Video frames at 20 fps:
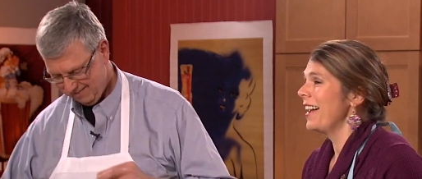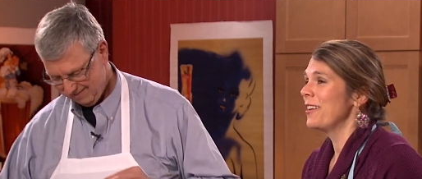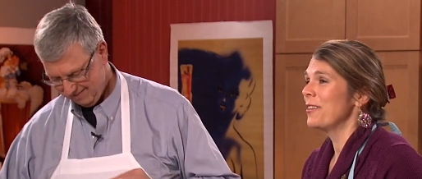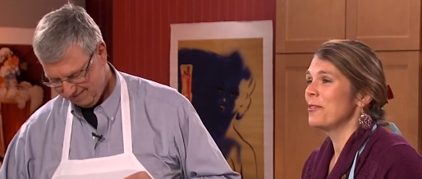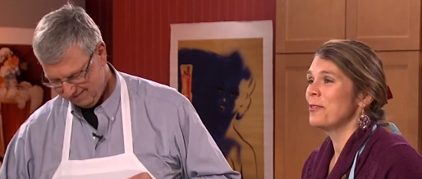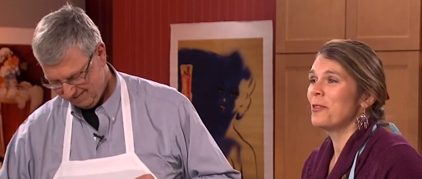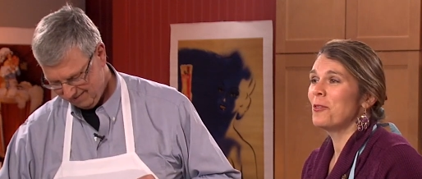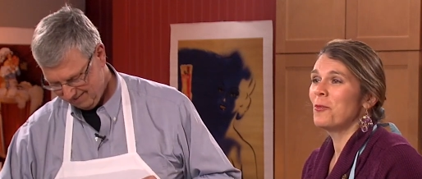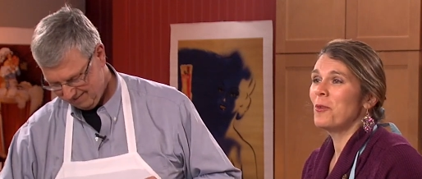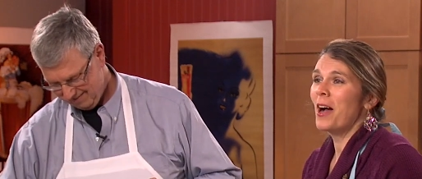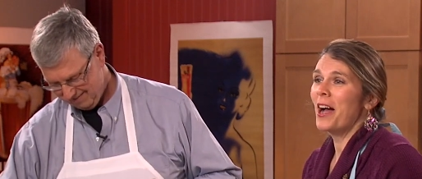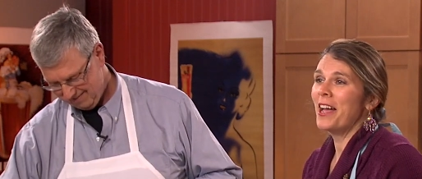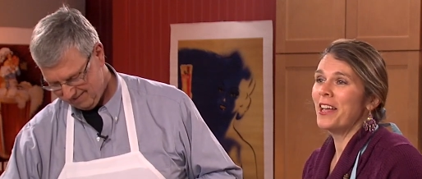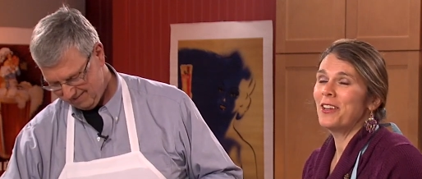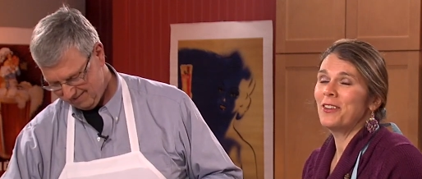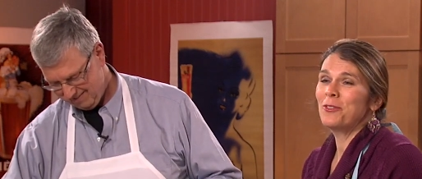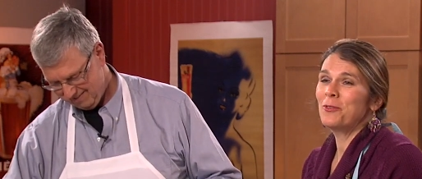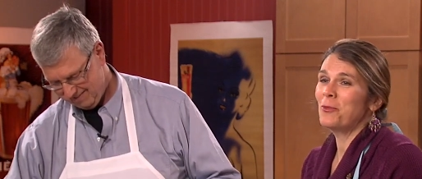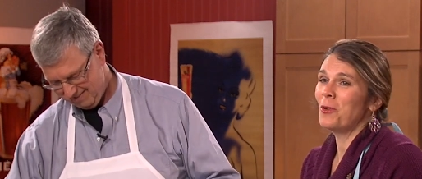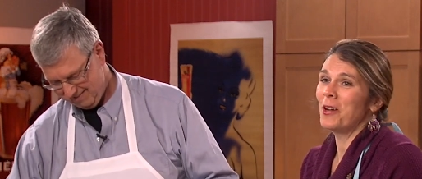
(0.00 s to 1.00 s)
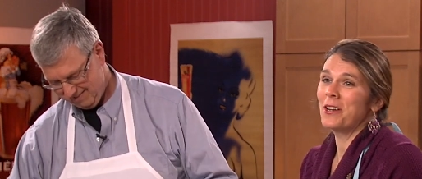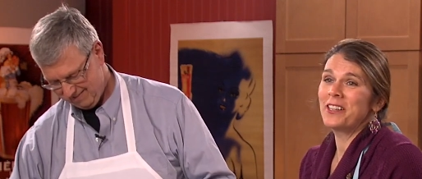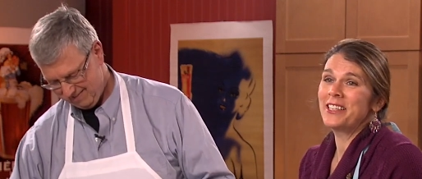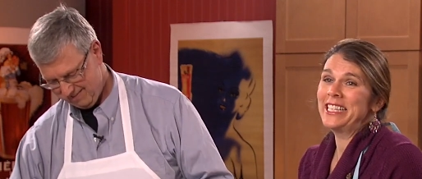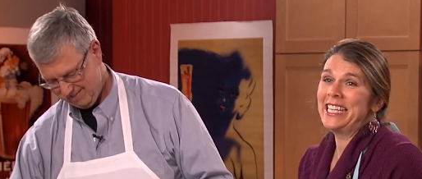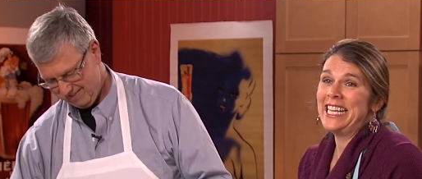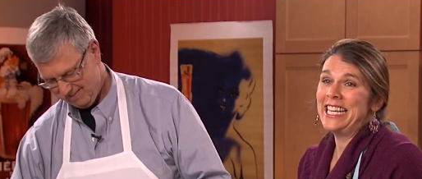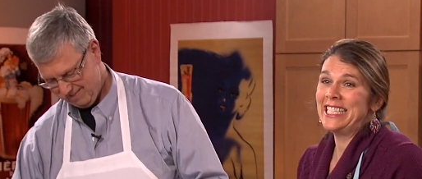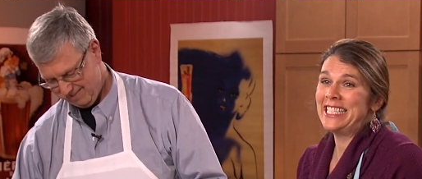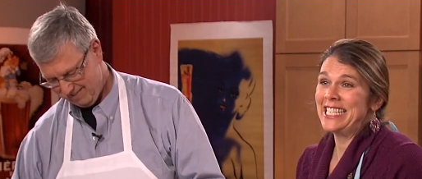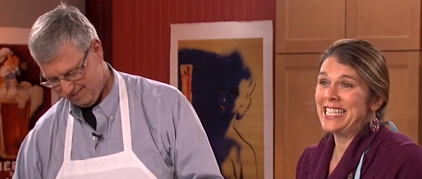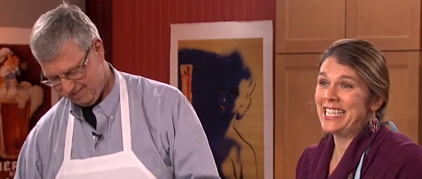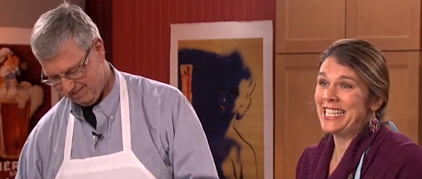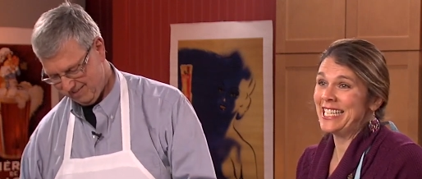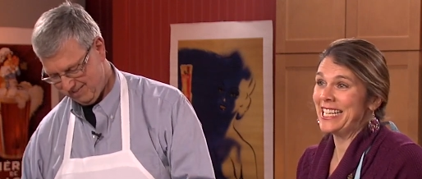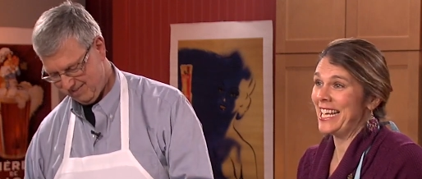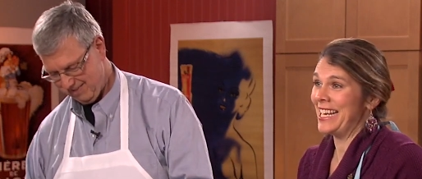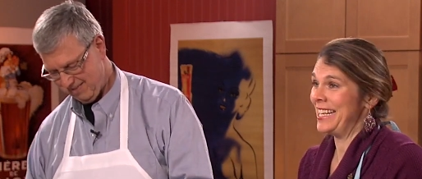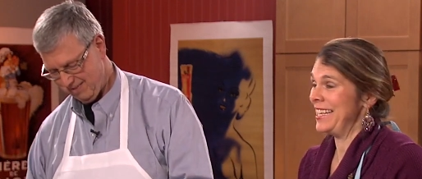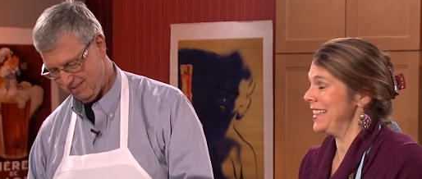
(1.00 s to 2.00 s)
Speaker 1: I don't know why you would need to eat
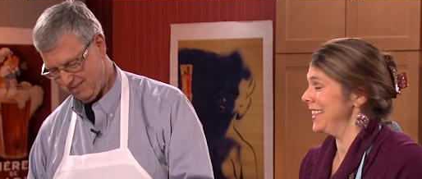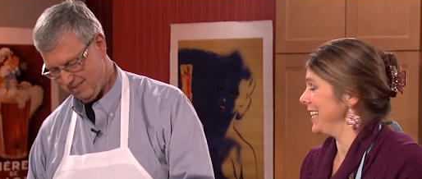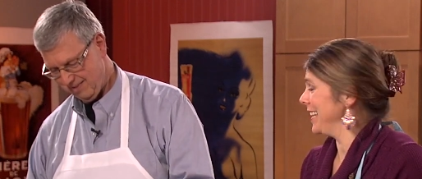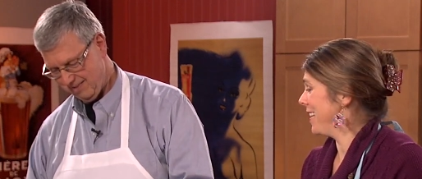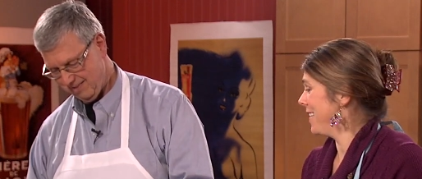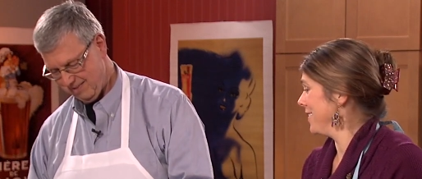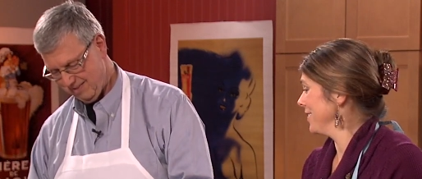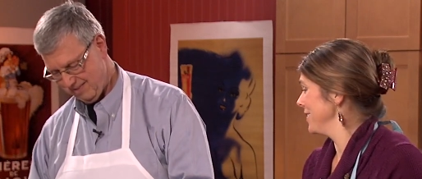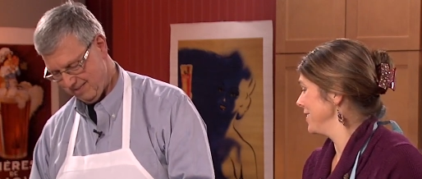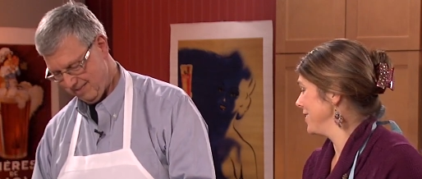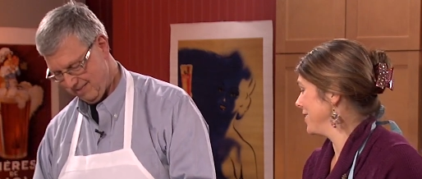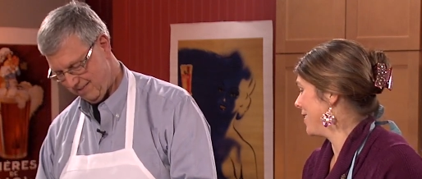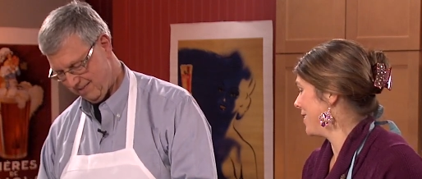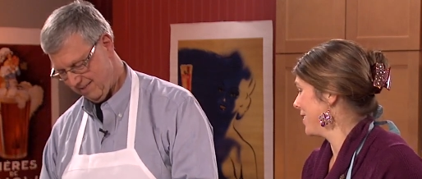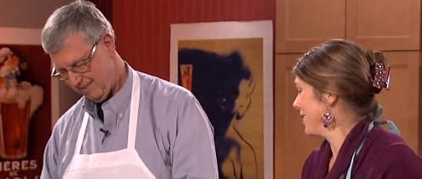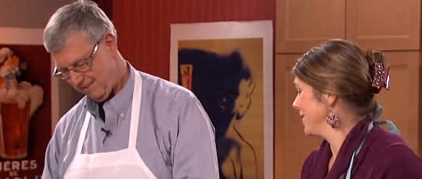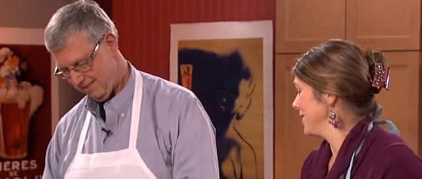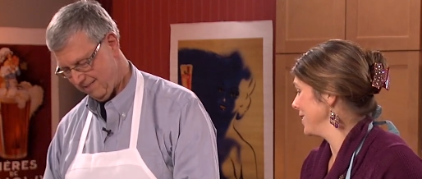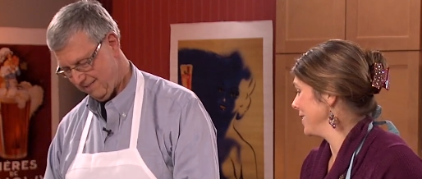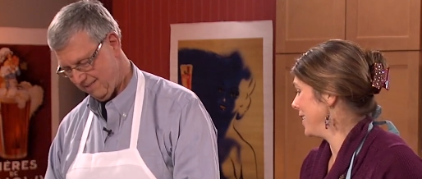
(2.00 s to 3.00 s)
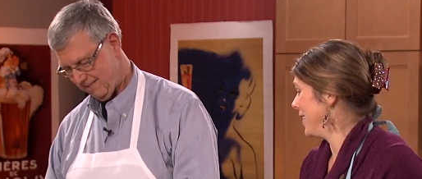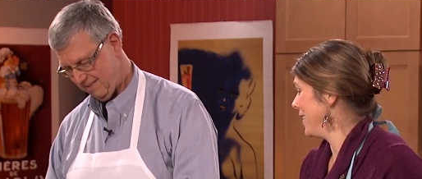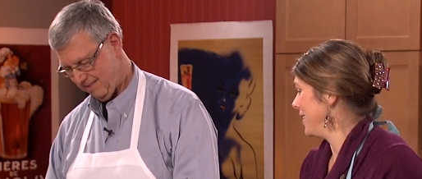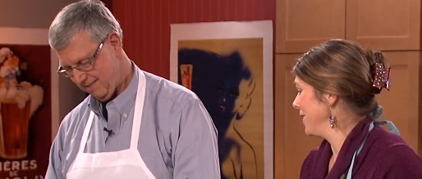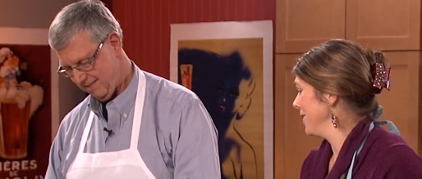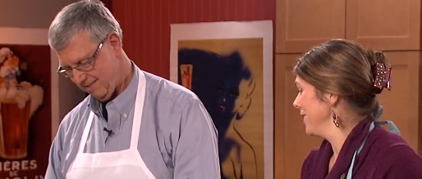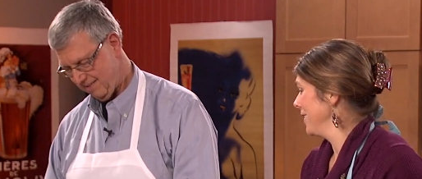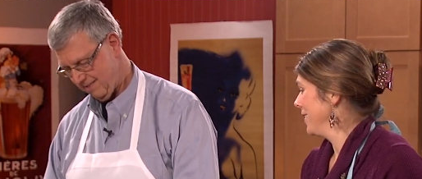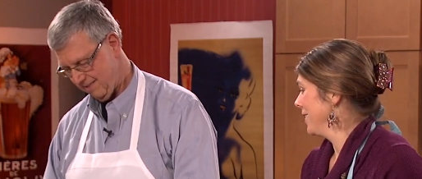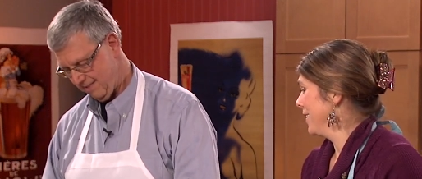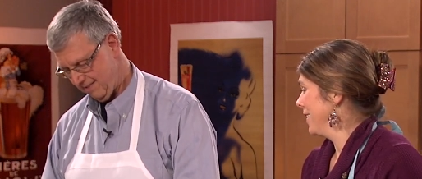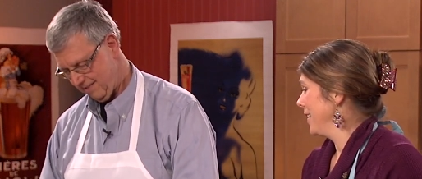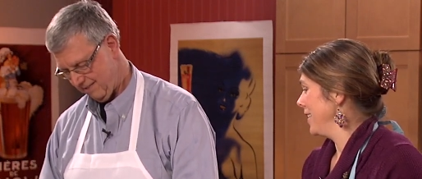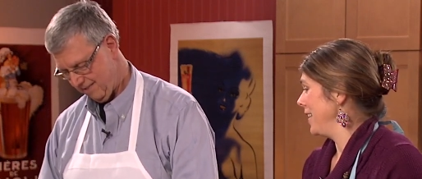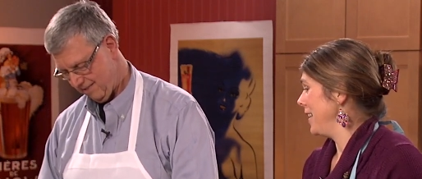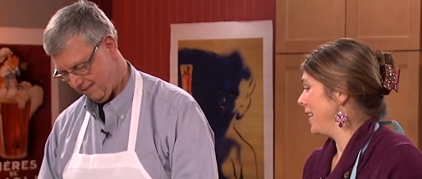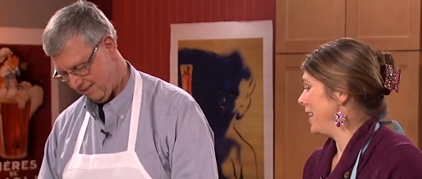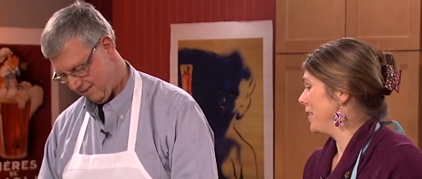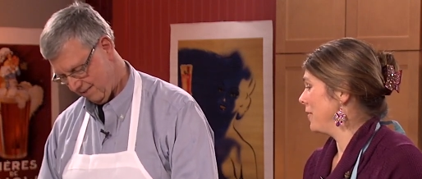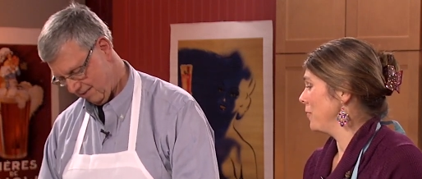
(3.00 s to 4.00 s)
anything else, honestly.
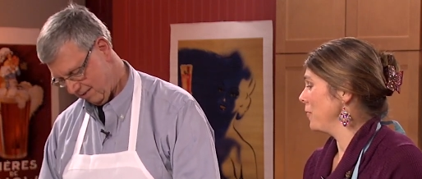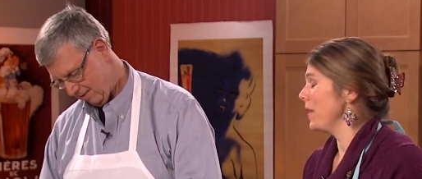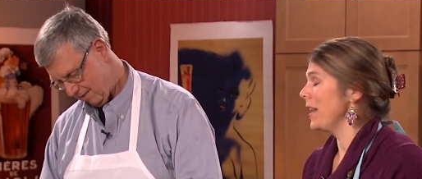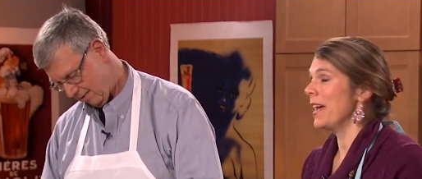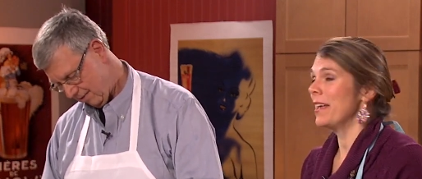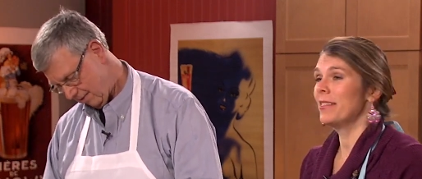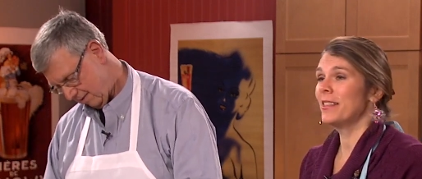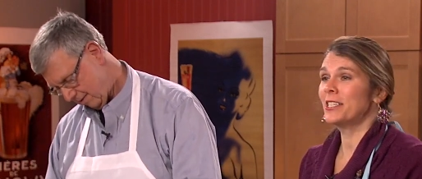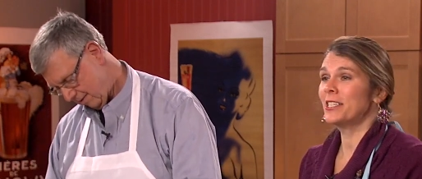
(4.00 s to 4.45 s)
And if we end